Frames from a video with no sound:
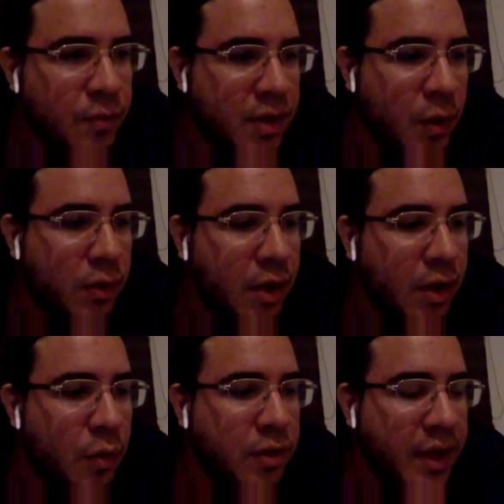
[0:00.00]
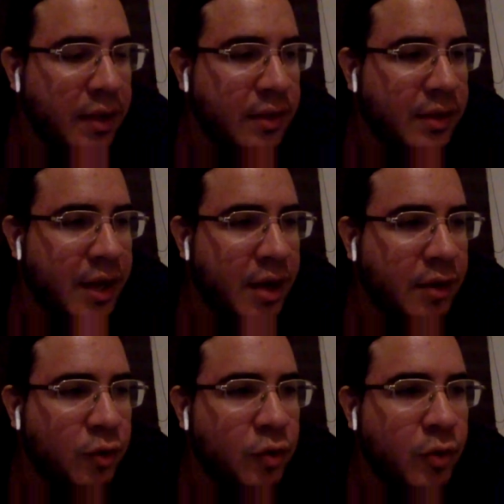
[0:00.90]
will go
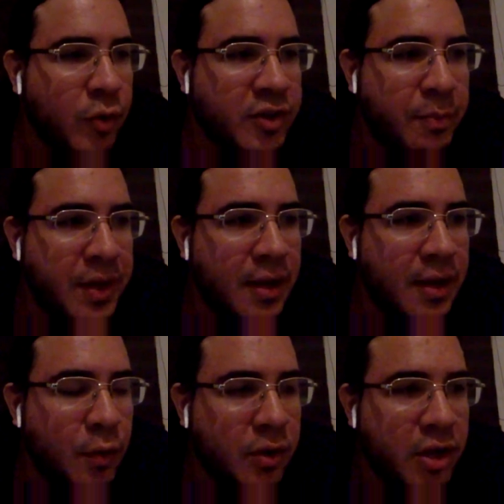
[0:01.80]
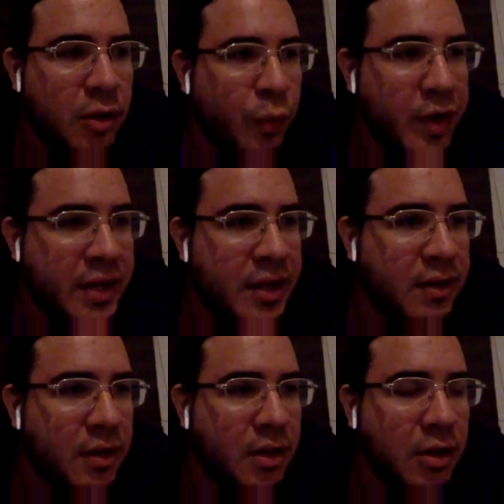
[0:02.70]
there to the recipe, they'll read
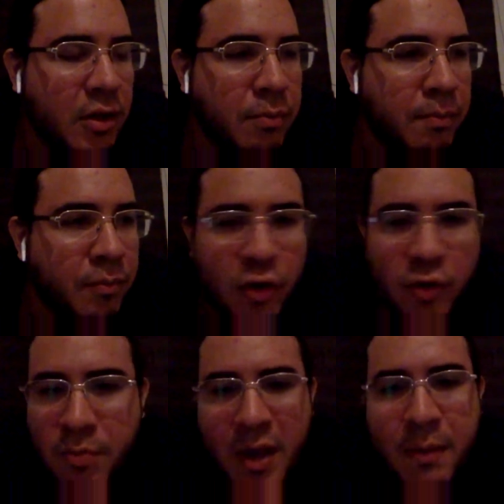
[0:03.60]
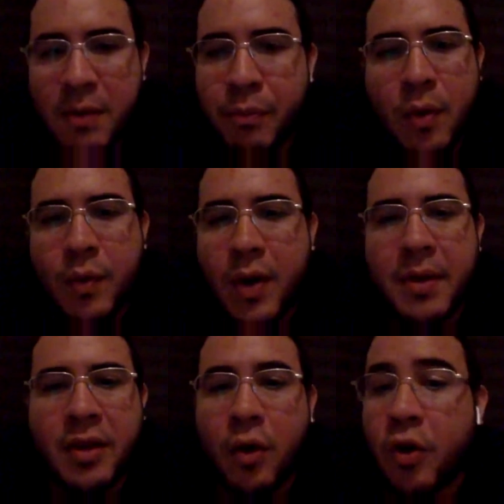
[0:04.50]
it, they'll maybe program
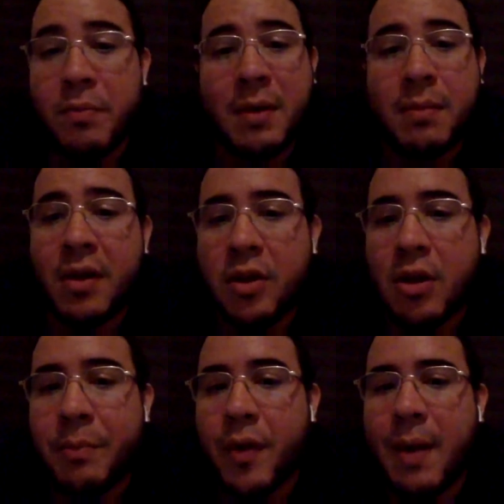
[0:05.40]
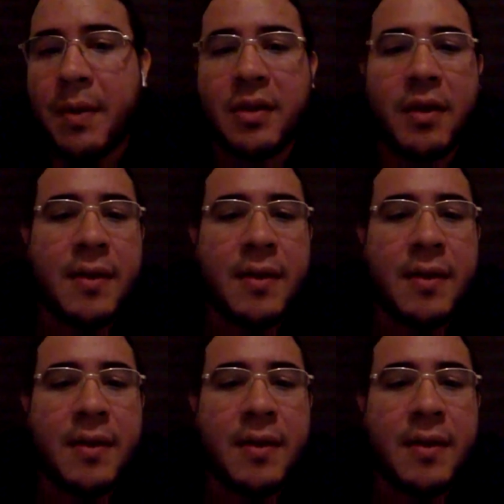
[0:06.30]
it, or maybe don't program it.